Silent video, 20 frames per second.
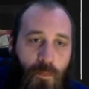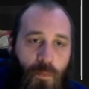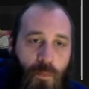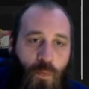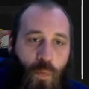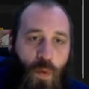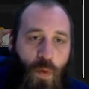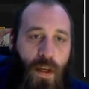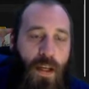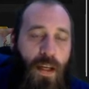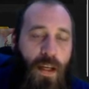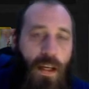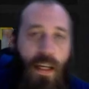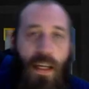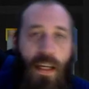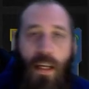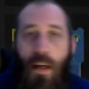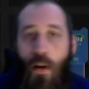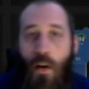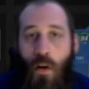
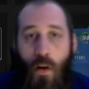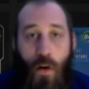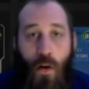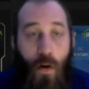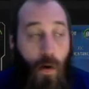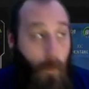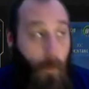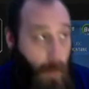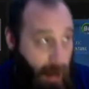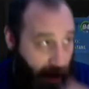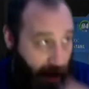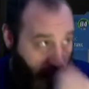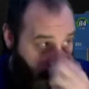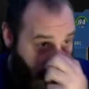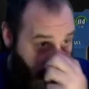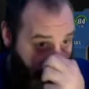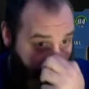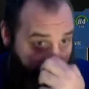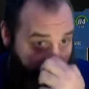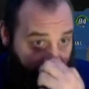we are back
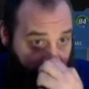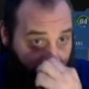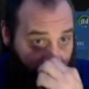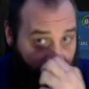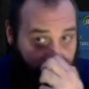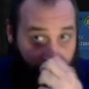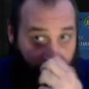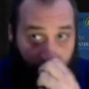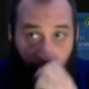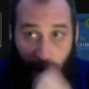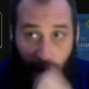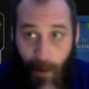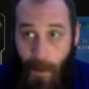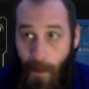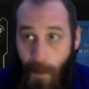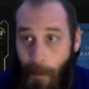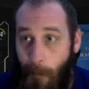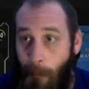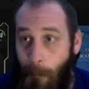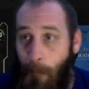on
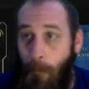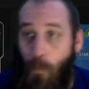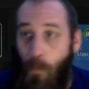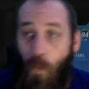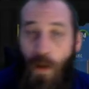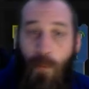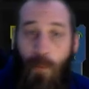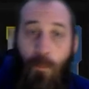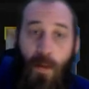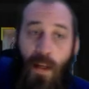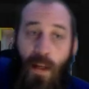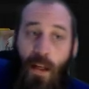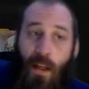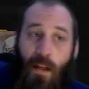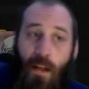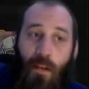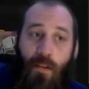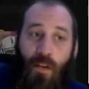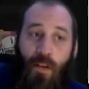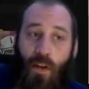Madden. We've
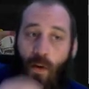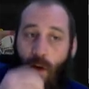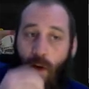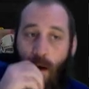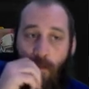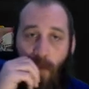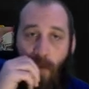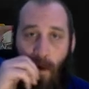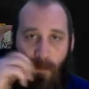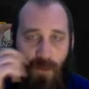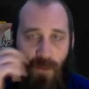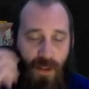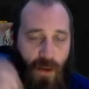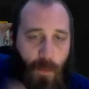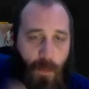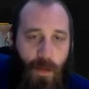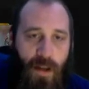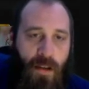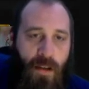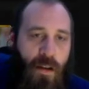been, I've
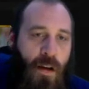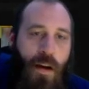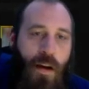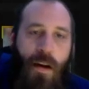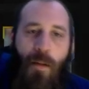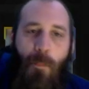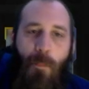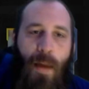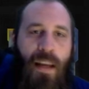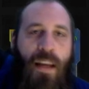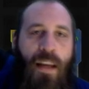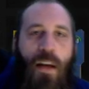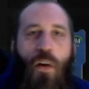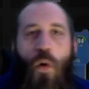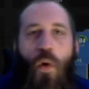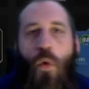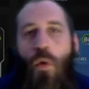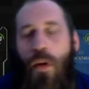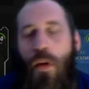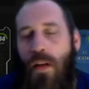still been making
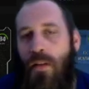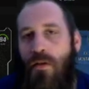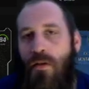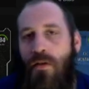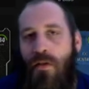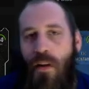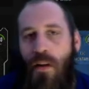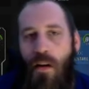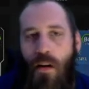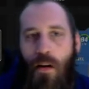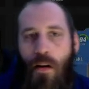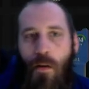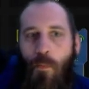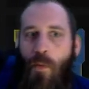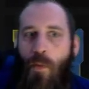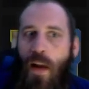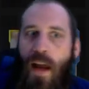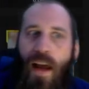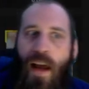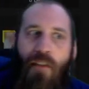coins
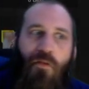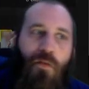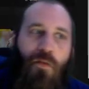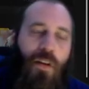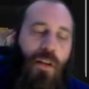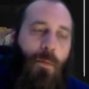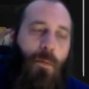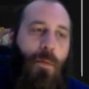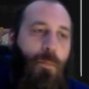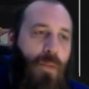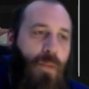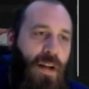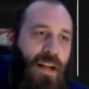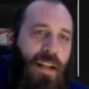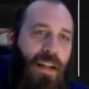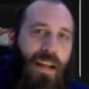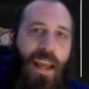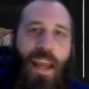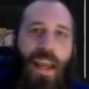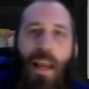when I haven't really been
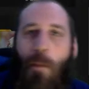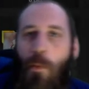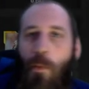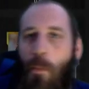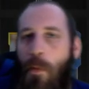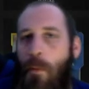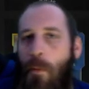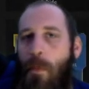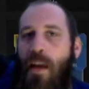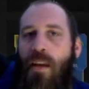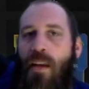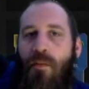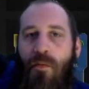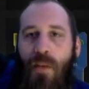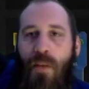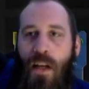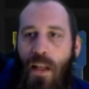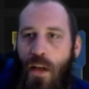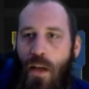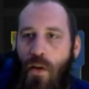playing the game or been making
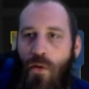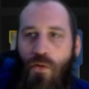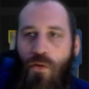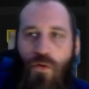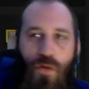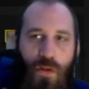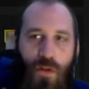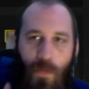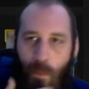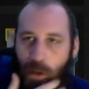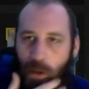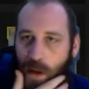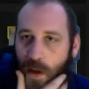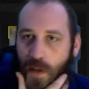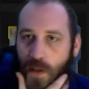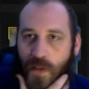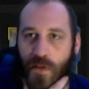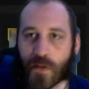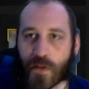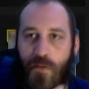videos, just
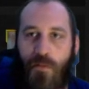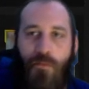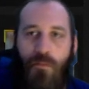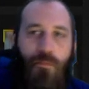because